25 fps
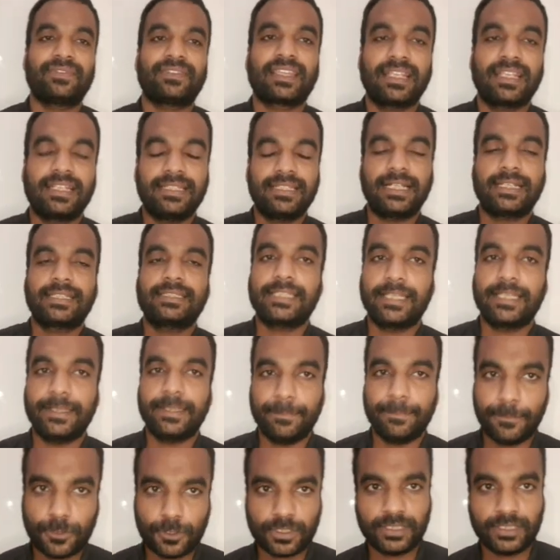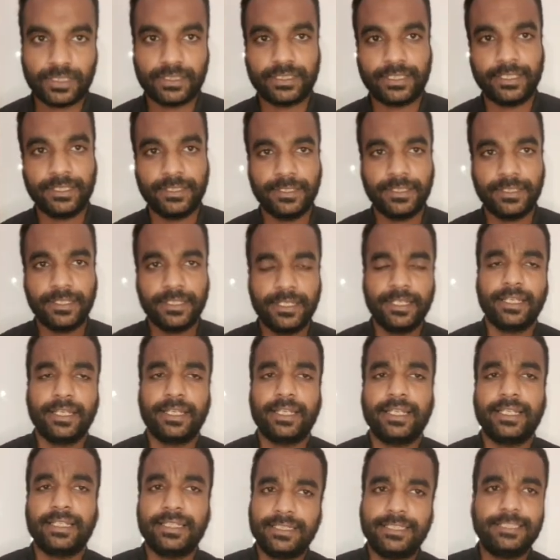That is an important thing.
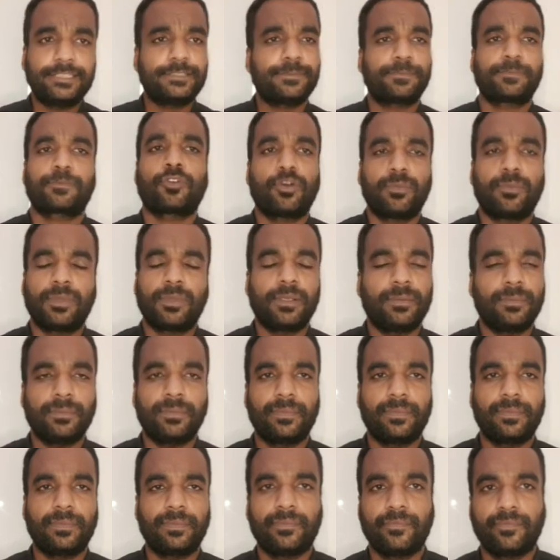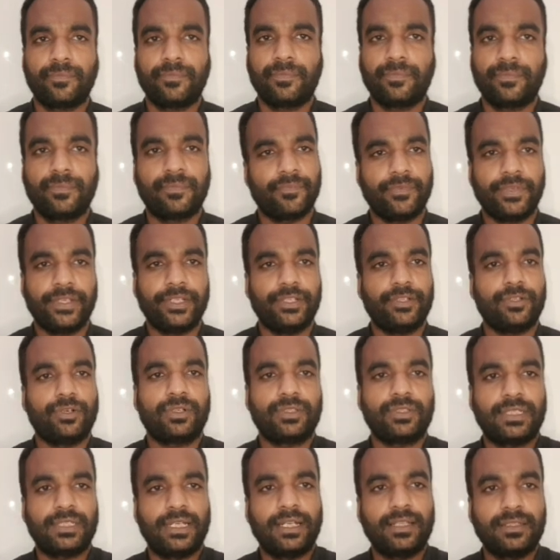In this problem, we
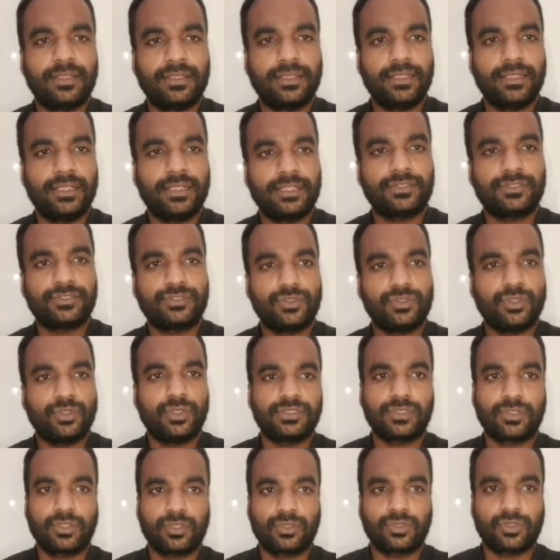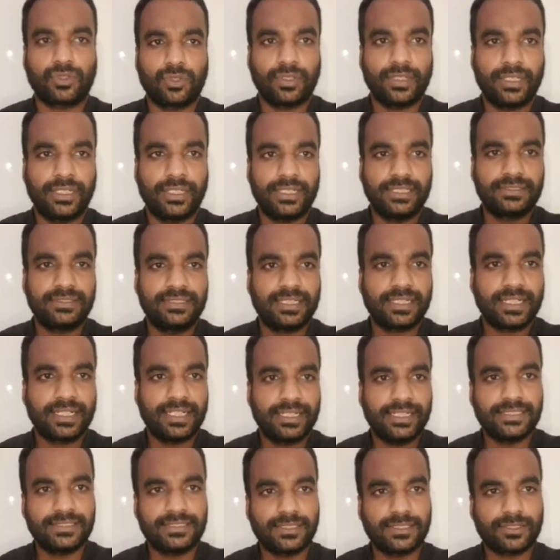know that there is no 0th row. Is there
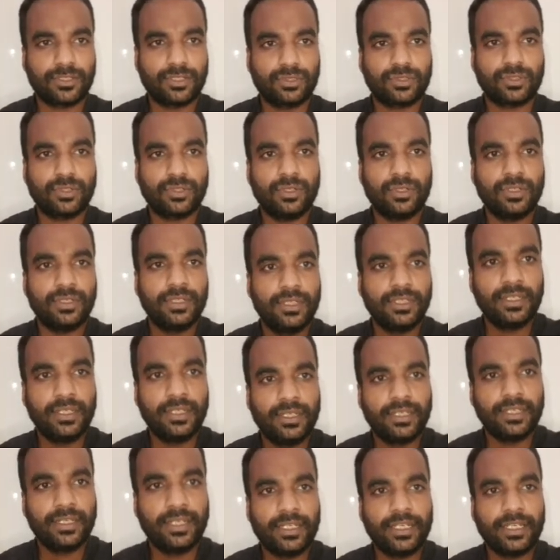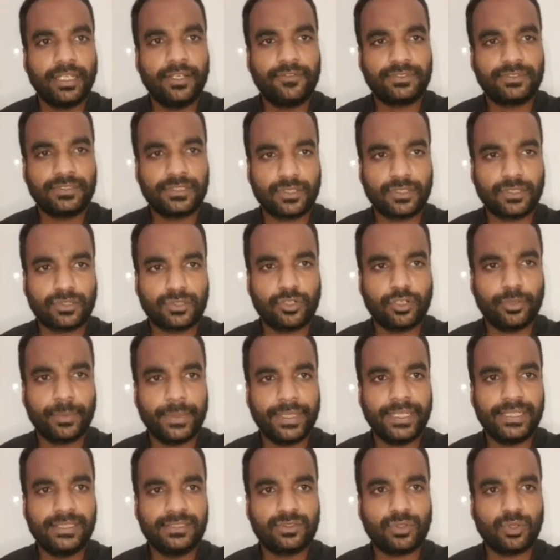any 0th row? If 0th row
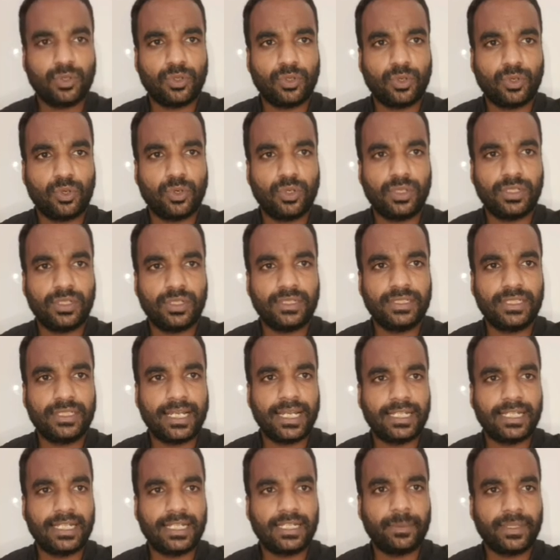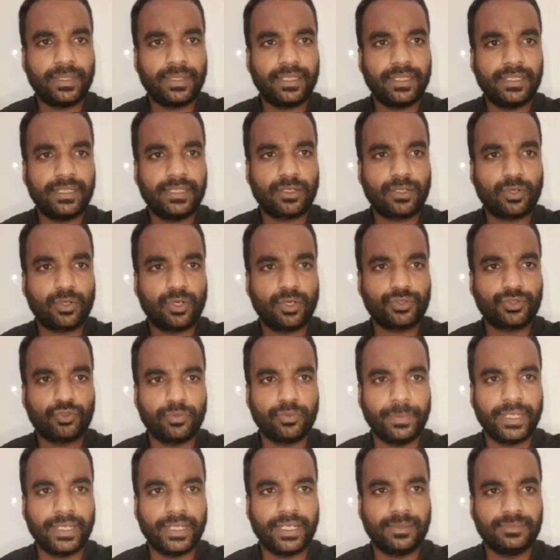means all the elements in a row should
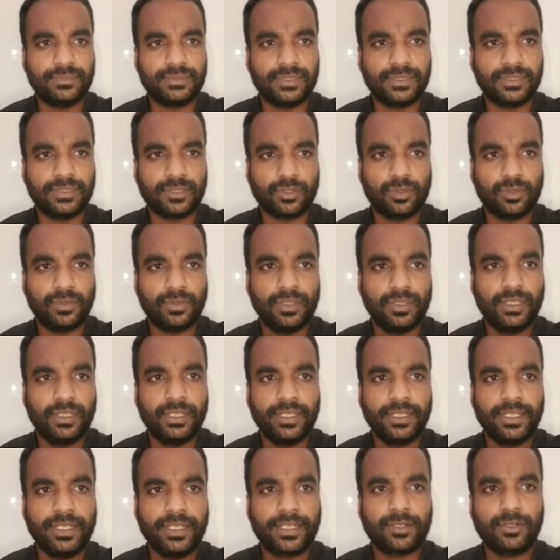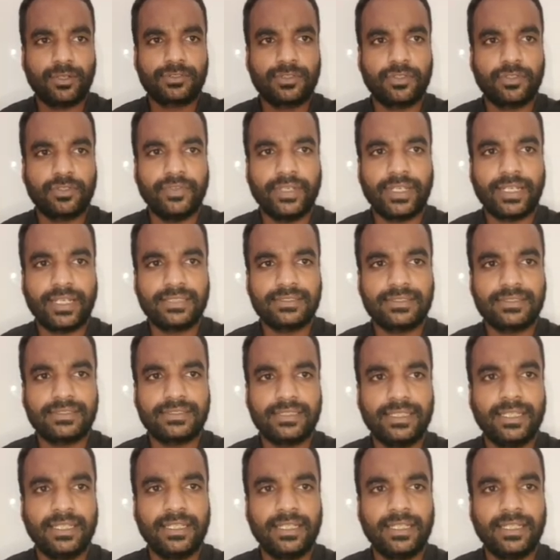become 0. Here also we can see